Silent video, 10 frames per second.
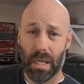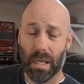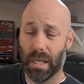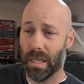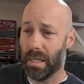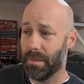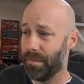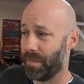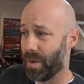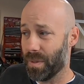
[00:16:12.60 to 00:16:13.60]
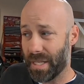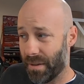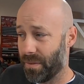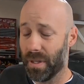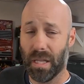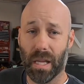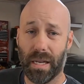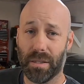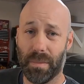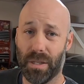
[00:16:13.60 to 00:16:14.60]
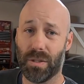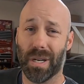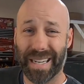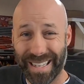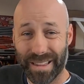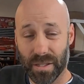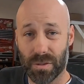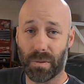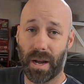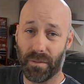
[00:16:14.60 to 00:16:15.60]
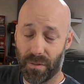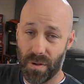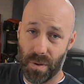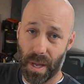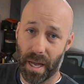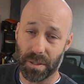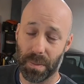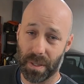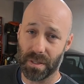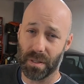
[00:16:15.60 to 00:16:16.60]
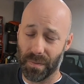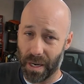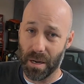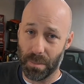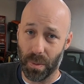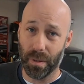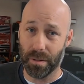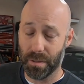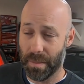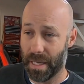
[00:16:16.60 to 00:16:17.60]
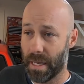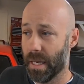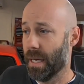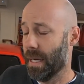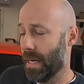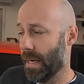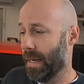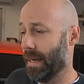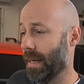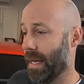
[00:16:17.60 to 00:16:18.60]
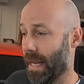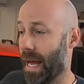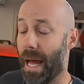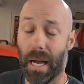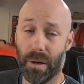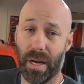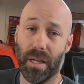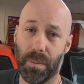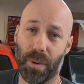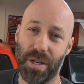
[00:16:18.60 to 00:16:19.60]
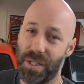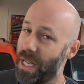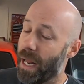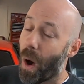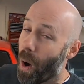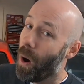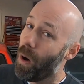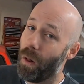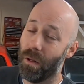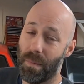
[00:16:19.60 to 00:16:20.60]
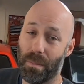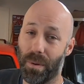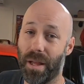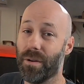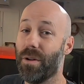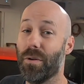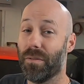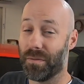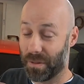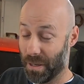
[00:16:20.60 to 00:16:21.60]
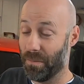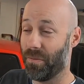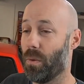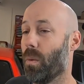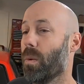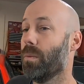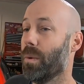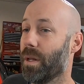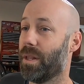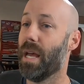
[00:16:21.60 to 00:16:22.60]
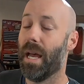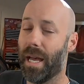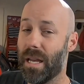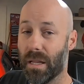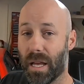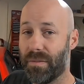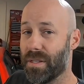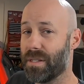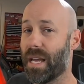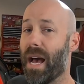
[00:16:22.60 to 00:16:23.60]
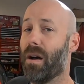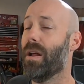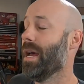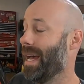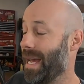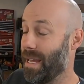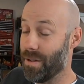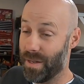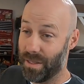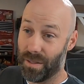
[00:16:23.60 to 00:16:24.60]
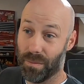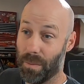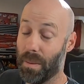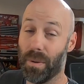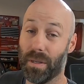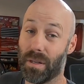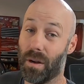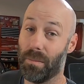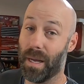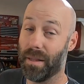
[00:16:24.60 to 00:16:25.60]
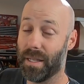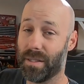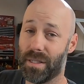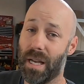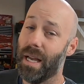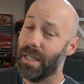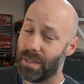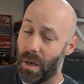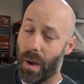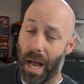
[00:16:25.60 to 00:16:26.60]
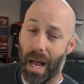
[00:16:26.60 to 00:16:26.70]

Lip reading: I would definitely like to make sure I get this right for you guys because it's very important to me. And I greatly appreciate all of my brethren who have come forward with, hey, you left this out. Hey, you need to remember to talk about this. So